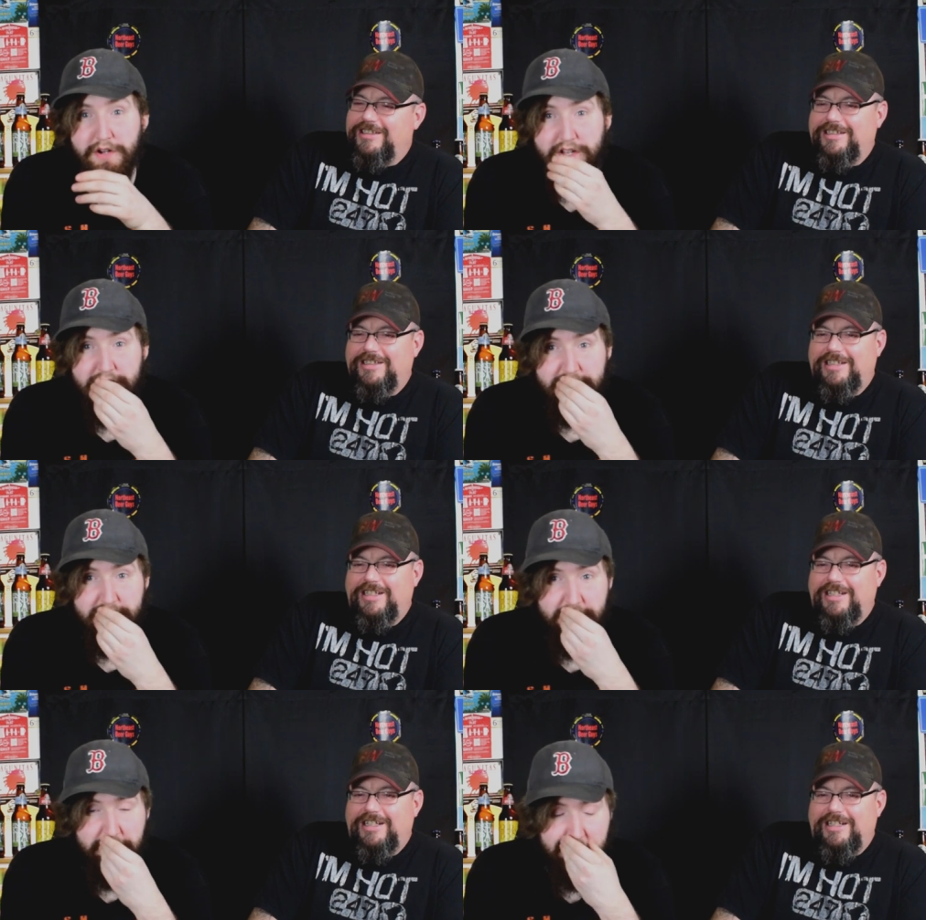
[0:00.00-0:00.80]
Speaker 1: I sit
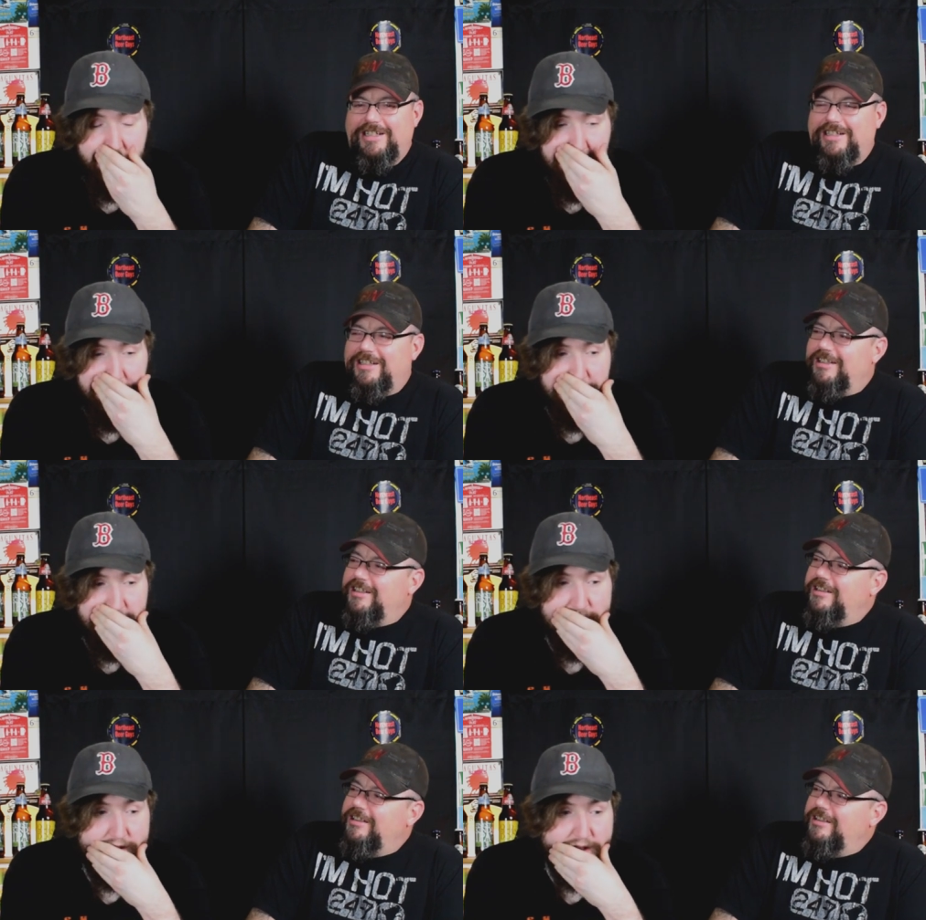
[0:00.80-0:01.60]
here
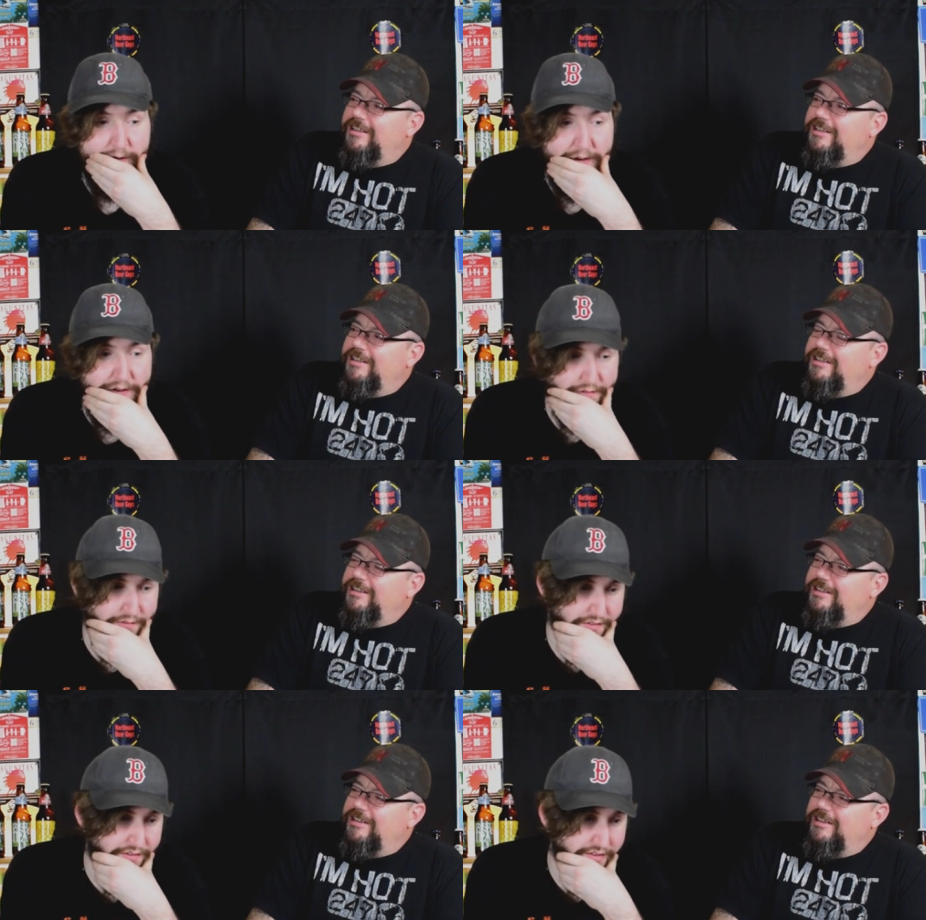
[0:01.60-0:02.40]
and think about
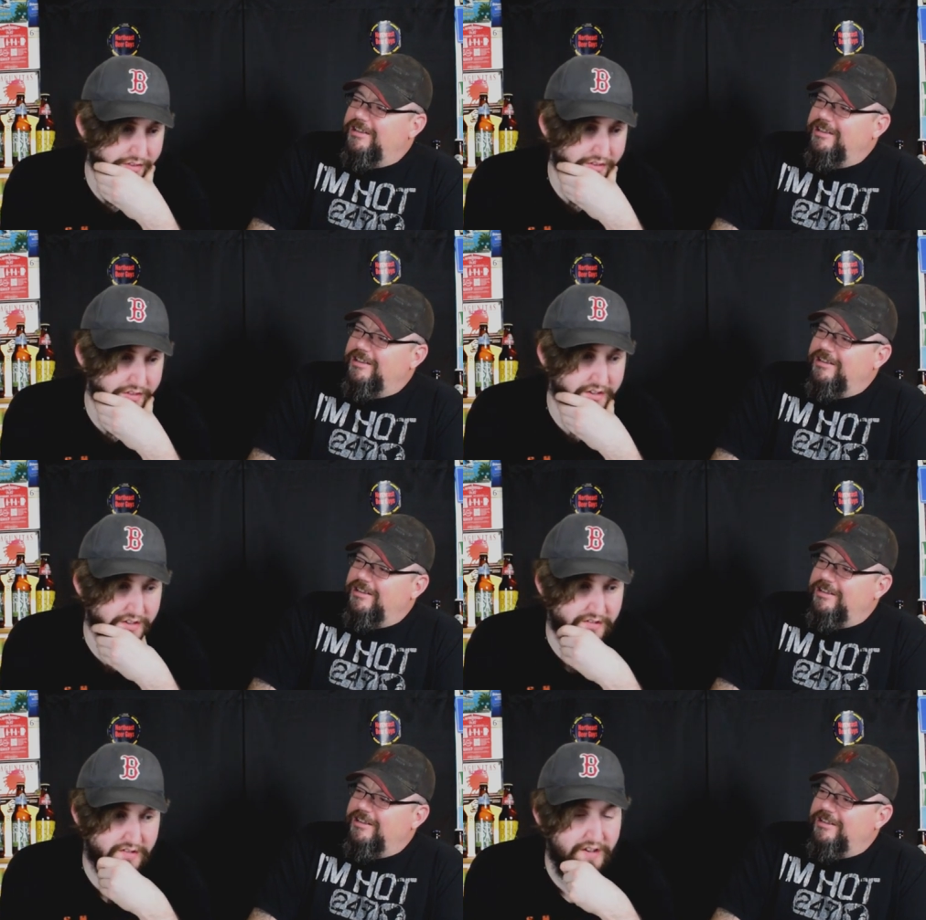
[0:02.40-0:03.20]
the
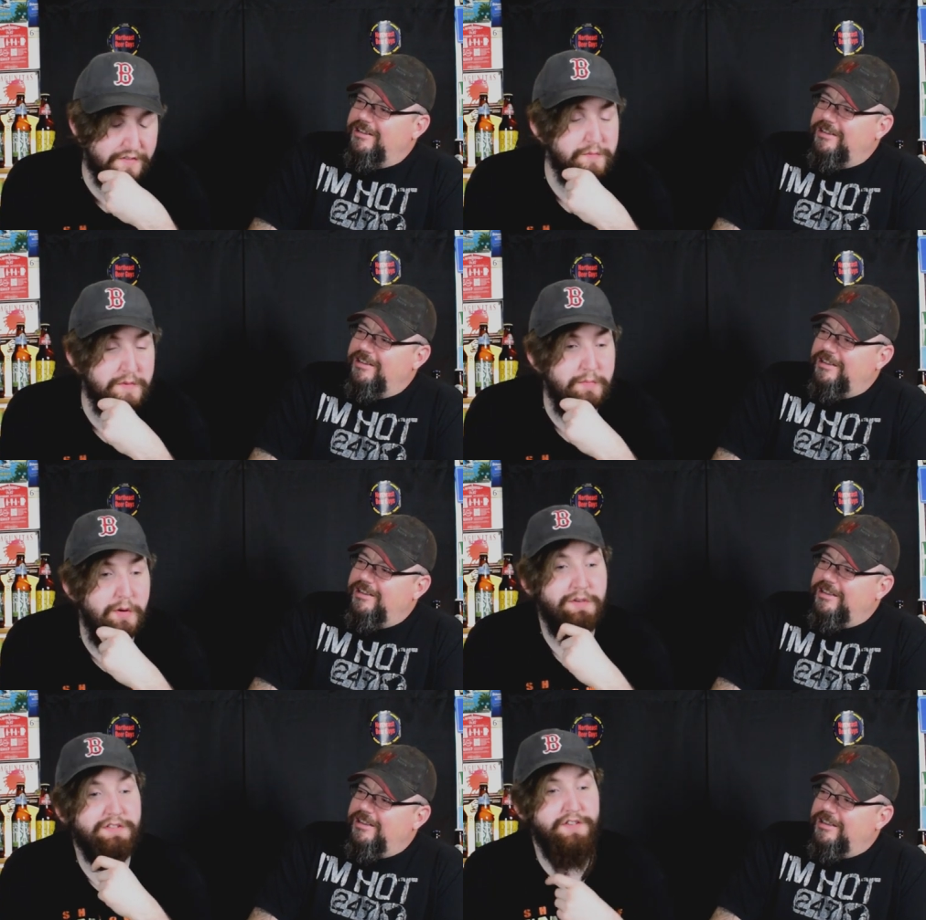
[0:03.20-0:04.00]
stuff I'm gonna
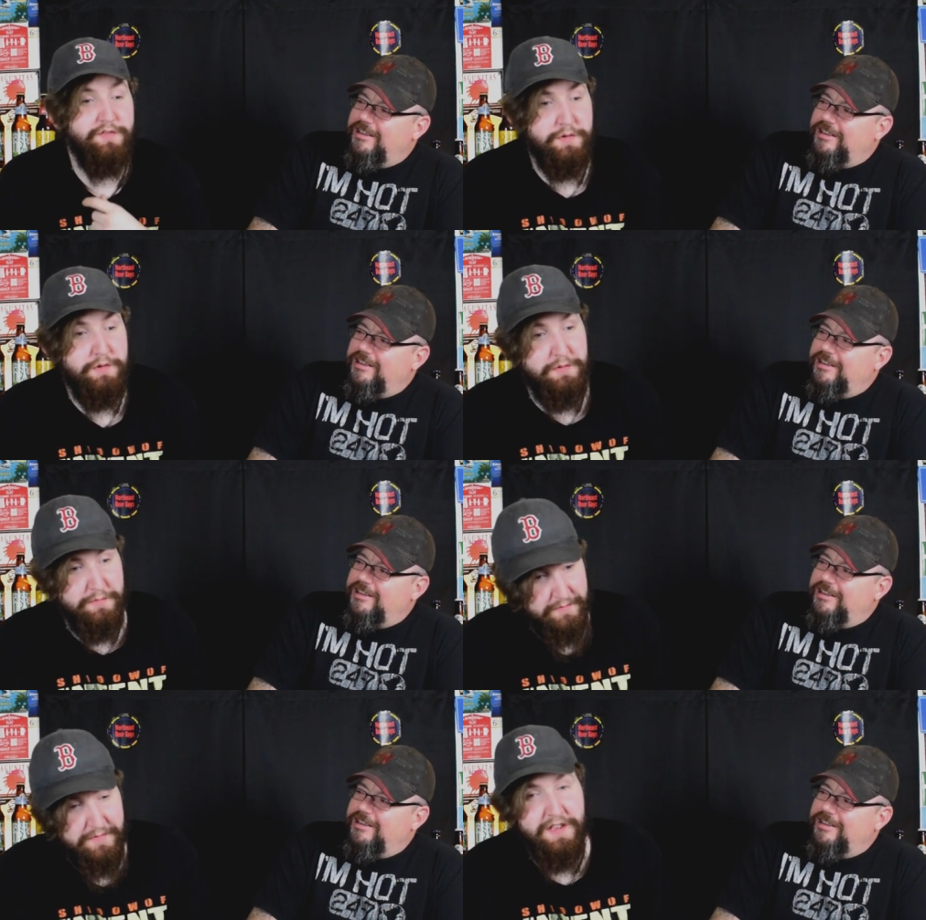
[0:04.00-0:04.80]
put myself through.
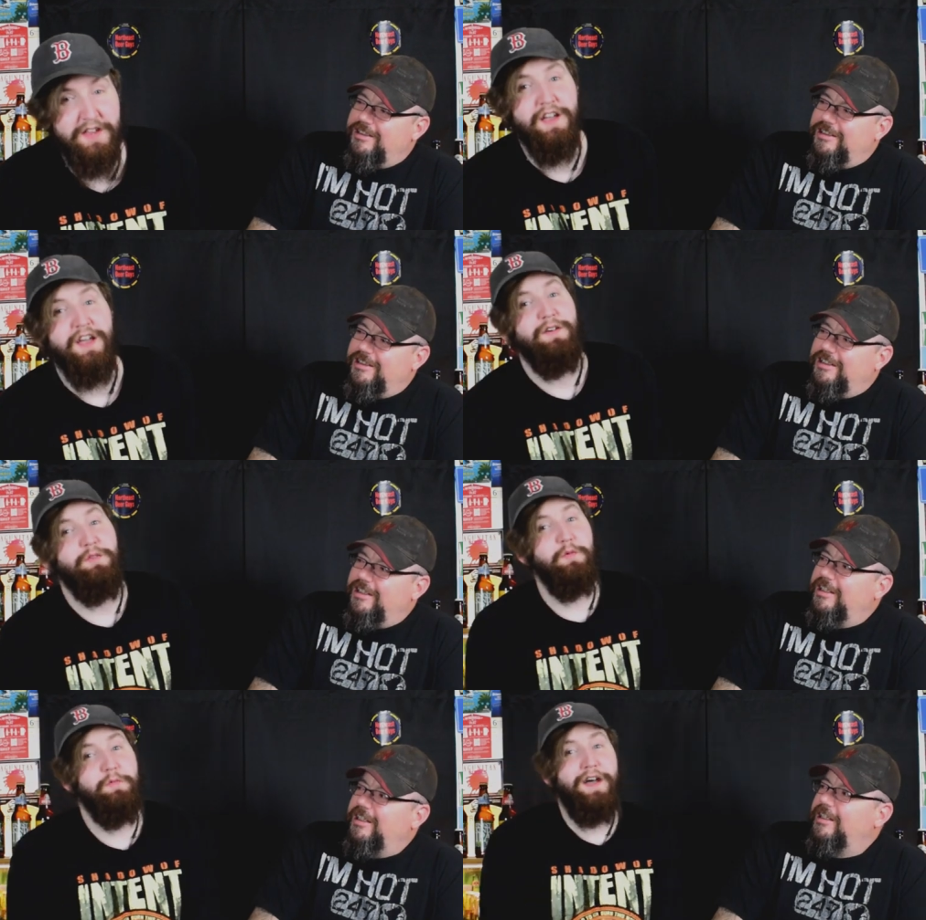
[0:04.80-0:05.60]

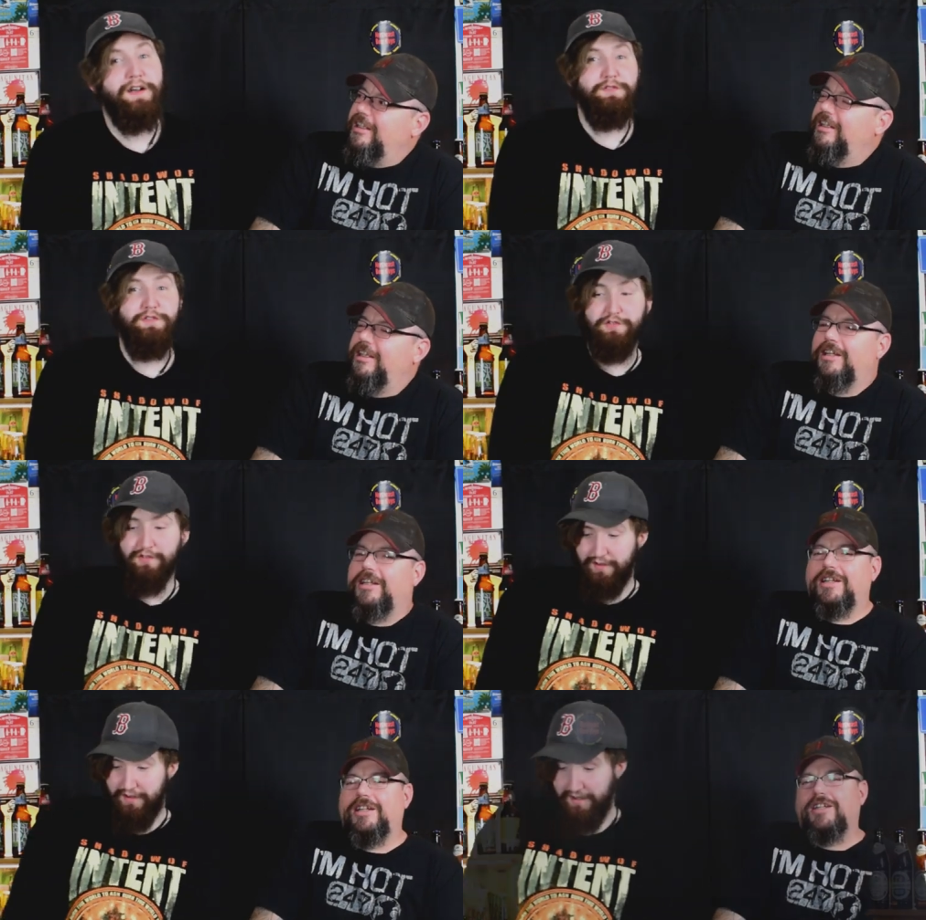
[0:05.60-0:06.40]
We'll be back with you
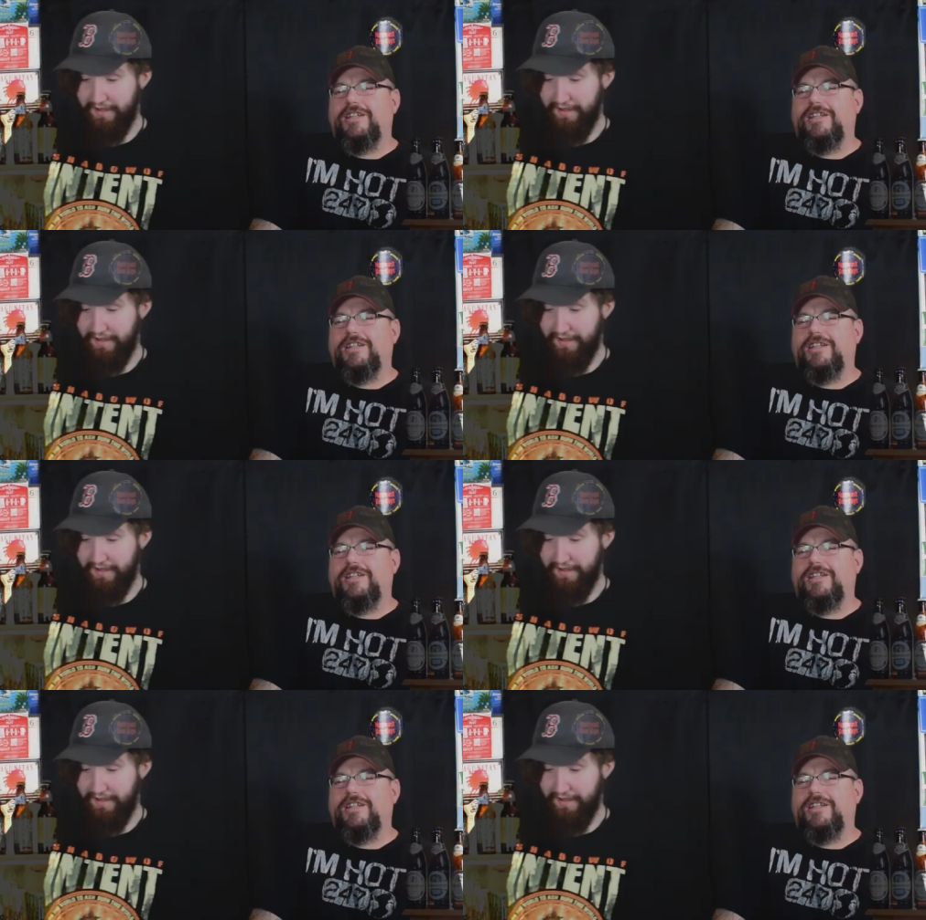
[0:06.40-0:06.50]
shortly.